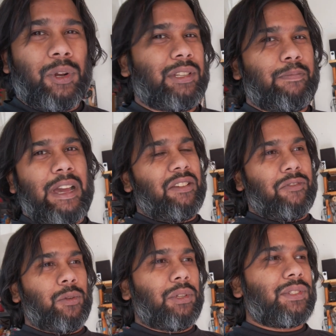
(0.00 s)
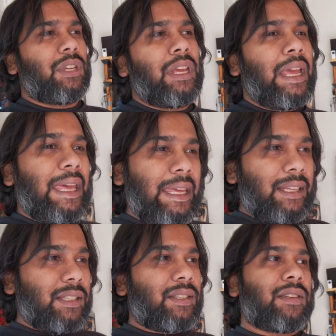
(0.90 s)
ported manifolds
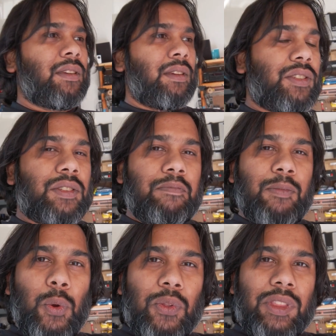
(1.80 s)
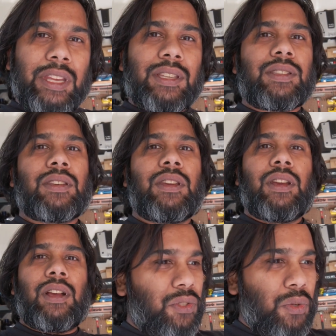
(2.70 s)
is smoothness.
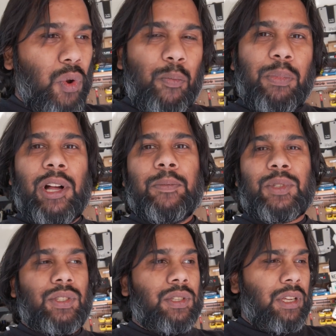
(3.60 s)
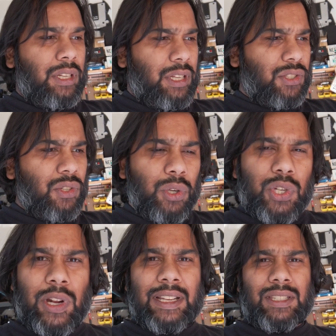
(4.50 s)
There's no bumps, there's no
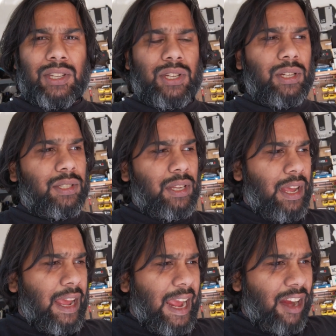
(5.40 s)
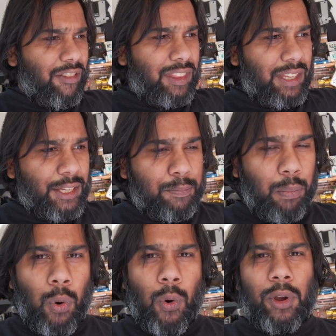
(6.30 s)
transitions. Everything is
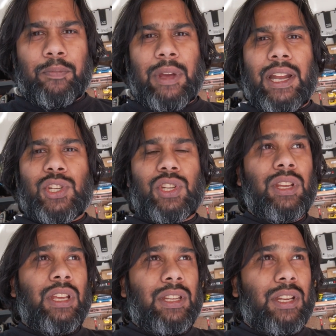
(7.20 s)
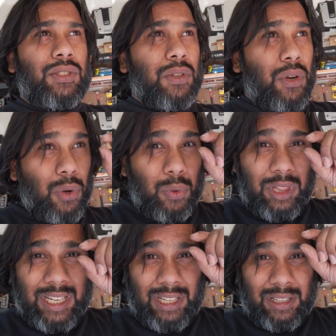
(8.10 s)
port matched. There's no
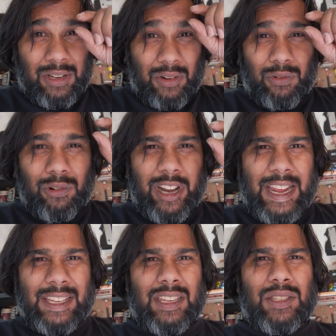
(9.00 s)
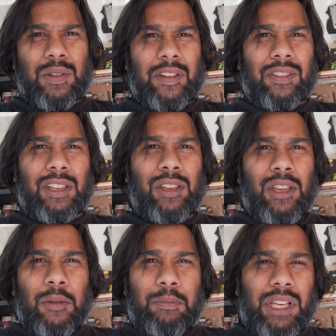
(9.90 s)
little raises or anything
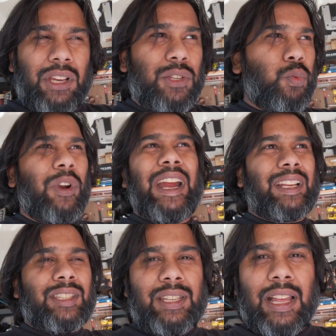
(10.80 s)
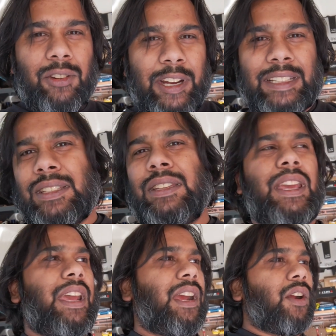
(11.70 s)
because we're accelerating
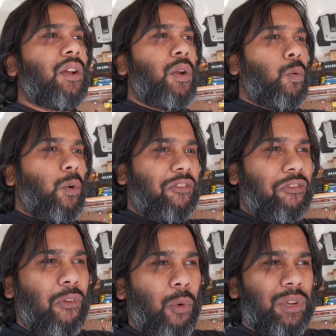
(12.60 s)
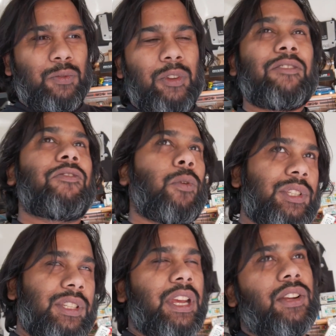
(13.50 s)
the air. We're forced, not
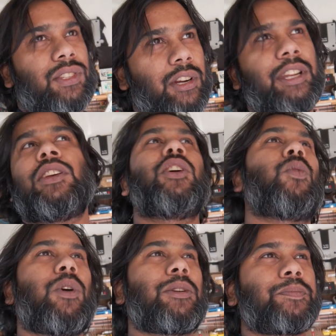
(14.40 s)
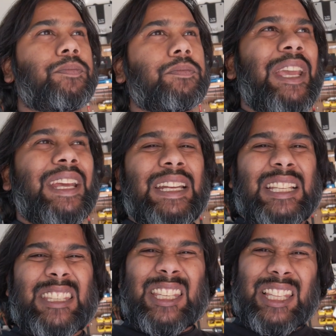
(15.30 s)
forcing the air, sorry. We're making
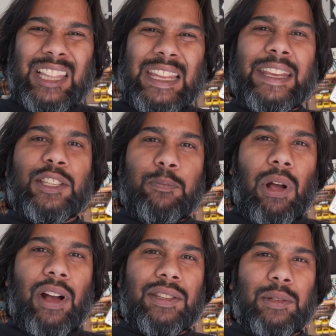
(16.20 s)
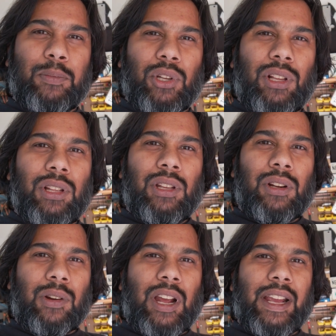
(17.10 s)
it as slick as possible,
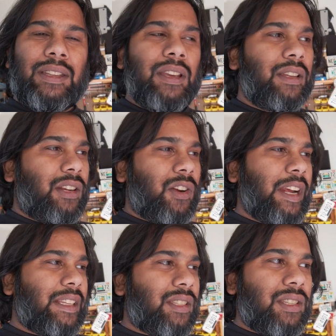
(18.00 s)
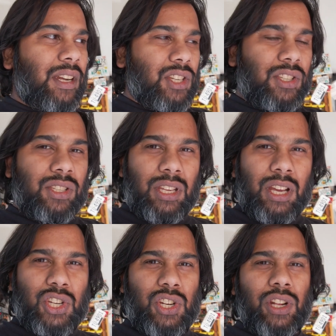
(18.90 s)
right? To create such a
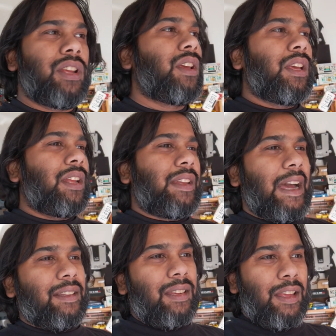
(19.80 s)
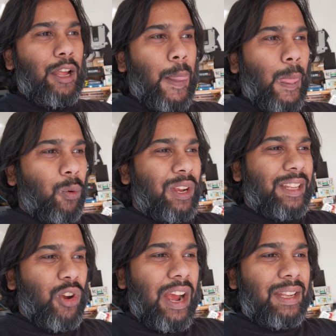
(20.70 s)
suction that we're
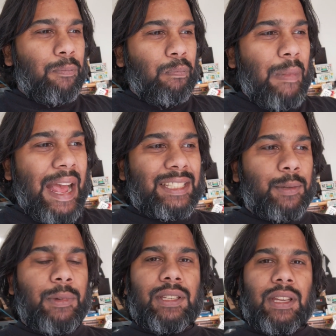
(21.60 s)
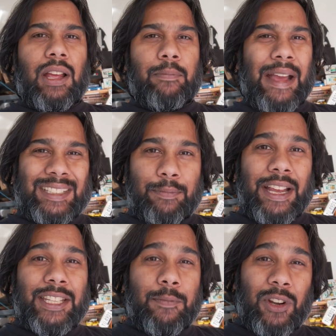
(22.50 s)
trying to maximize,
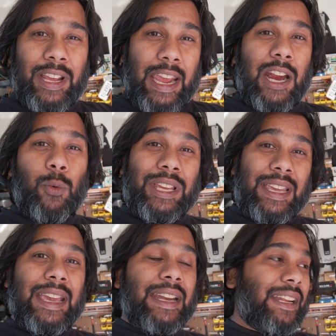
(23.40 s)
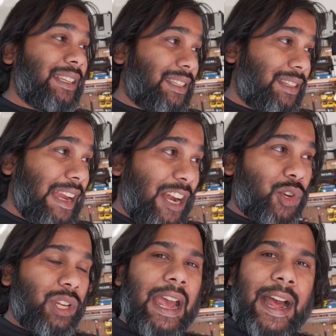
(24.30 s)
maximize the amount of air we could get in this
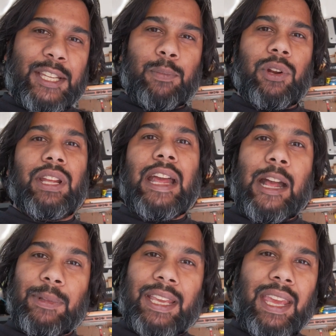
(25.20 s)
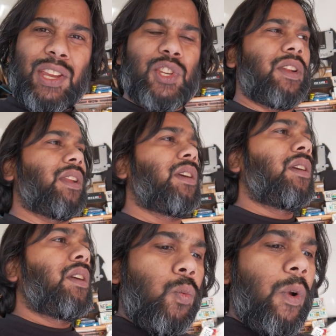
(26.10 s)
naturally aspirated application.
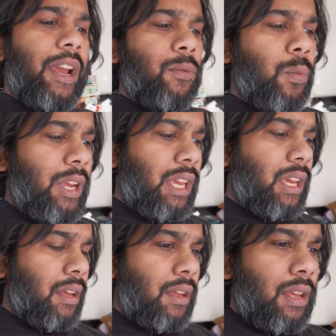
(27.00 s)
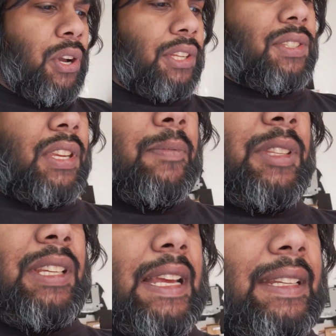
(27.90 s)
So when we put
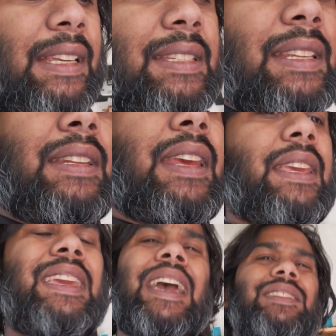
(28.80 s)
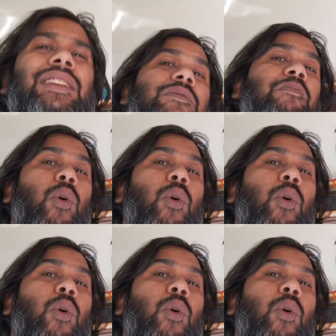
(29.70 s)
something like this intake, yes, it's